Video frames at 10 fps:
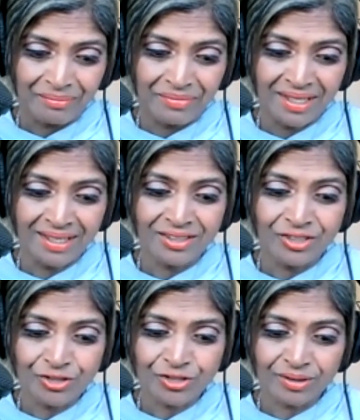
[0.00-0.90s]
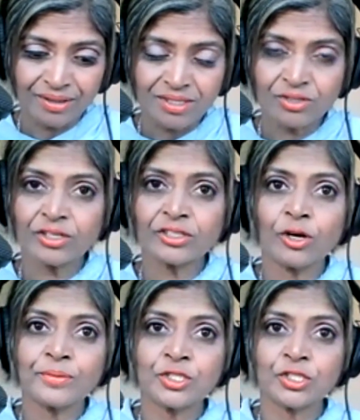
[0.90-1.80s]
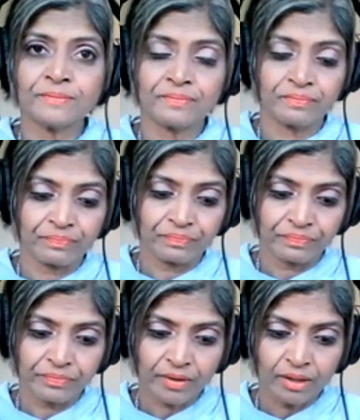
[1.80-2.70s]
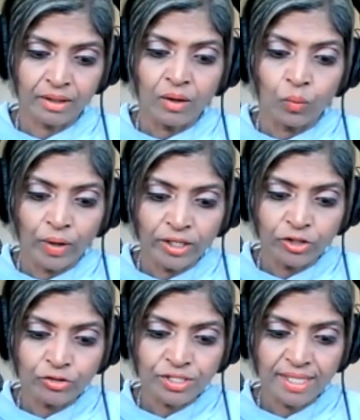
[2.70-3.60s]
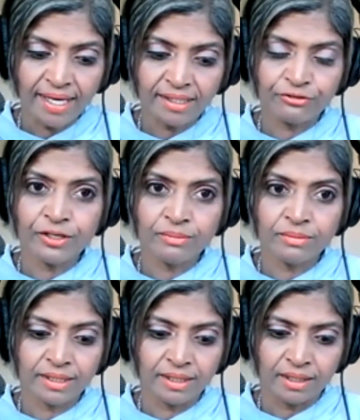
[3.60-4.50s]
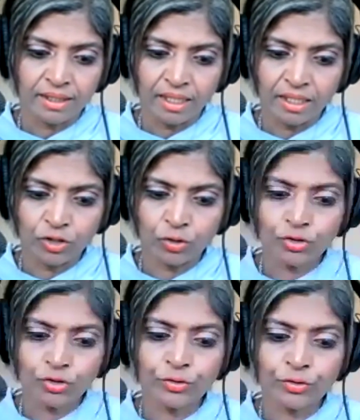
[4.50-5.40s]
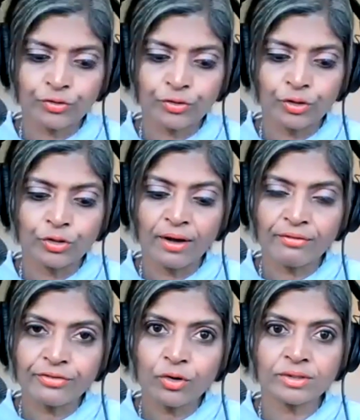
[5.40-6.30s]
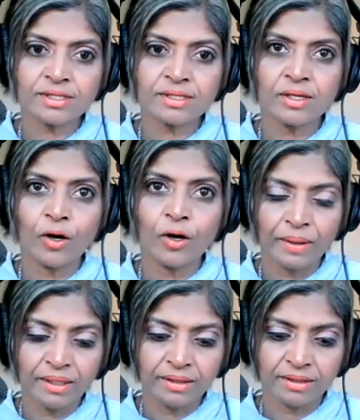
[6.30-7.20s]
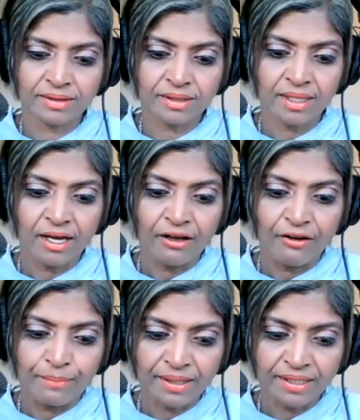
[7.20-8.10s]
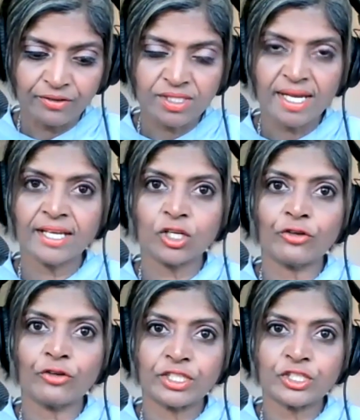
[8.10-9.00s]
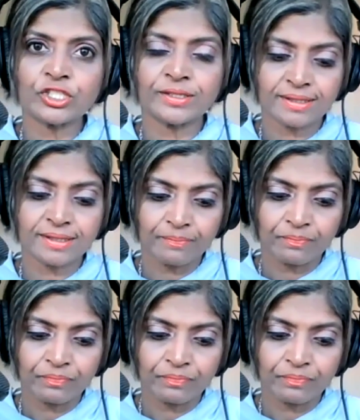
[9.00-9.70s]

Being neutral is not an option. When you stand firmly in your truth, you have thoughts, opinions, beliefs, and convictions.